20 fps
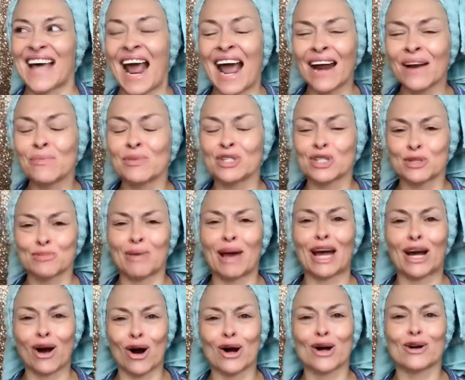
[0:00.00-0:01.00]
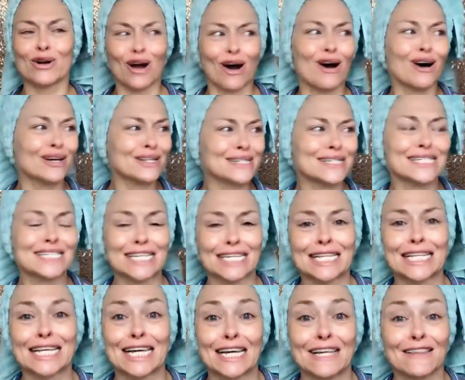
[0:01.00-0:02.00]
animals make art
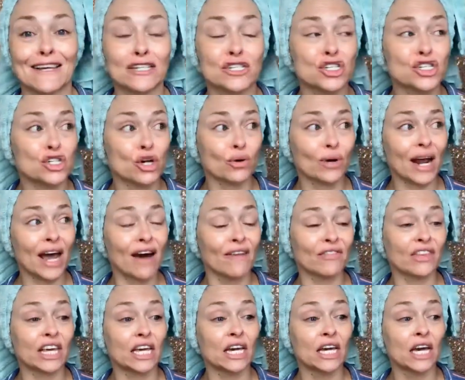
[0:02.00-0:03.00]
constantly. They just don't have the,